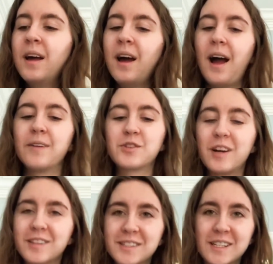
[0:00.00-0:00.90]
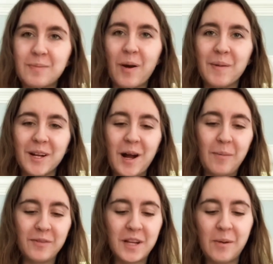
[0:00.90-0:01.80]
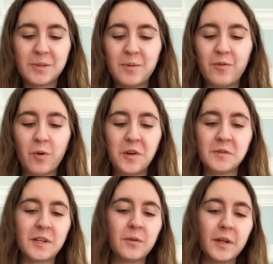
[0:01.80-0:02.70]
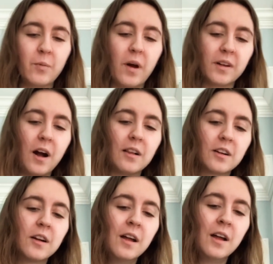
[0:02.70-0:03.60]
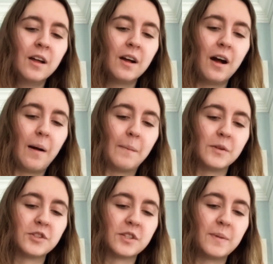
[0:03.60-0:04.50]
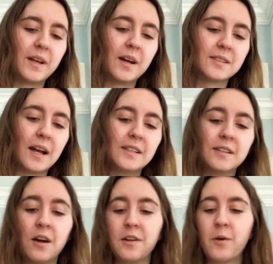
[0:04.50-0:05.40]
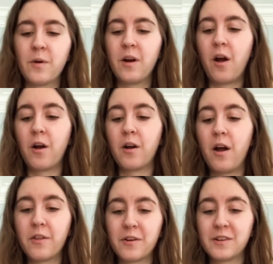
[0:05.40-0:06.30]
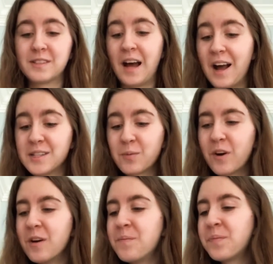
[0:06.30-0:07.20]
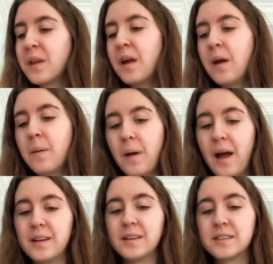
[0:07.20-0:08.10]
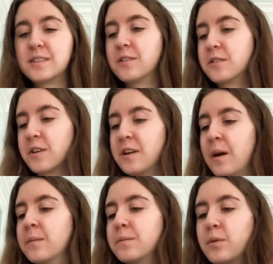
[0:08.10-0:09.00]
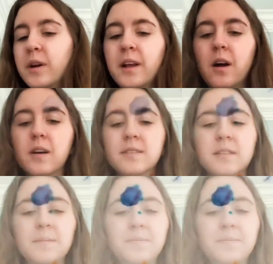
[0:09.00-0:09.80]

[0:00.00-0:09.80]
I've tried this experiment a couple of times before using only one color, just because I did not know where our other dyes were, and it still turned out pretty awesome.